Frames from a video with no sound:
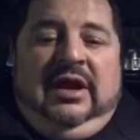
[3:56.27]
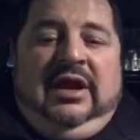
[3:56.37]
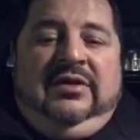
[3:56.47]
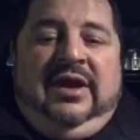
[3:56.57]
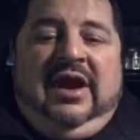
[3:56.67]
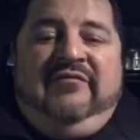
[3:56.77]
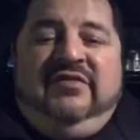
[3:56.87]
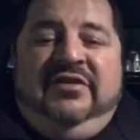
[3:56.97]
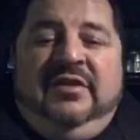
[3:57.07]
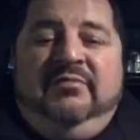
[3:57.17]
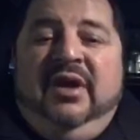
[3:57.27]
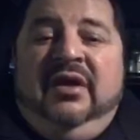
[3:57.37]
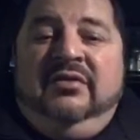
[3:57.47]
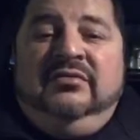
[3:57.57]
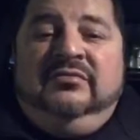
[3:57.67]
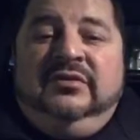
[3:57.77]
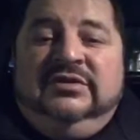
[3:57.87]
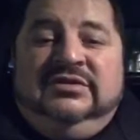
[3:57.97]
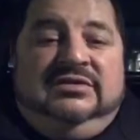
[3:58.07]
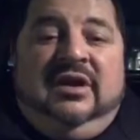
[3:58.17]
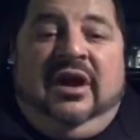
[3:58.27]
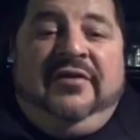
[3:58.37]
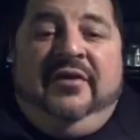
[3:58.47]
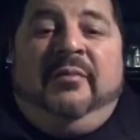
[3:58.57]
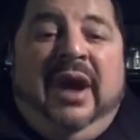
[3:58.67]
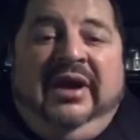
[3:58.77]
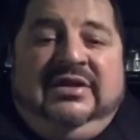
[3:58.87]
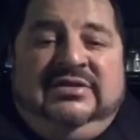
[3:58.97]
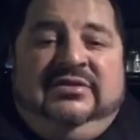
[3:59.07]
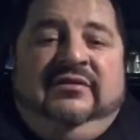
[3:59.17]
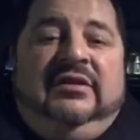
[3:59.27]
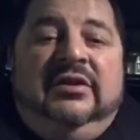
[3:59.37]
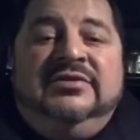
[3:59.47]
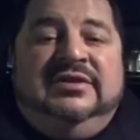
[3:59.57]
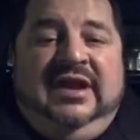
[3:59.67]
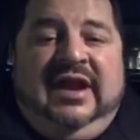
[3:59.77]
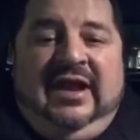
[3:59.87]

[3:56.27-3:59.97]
and they have nothing but what's on their bodies, the clothes that they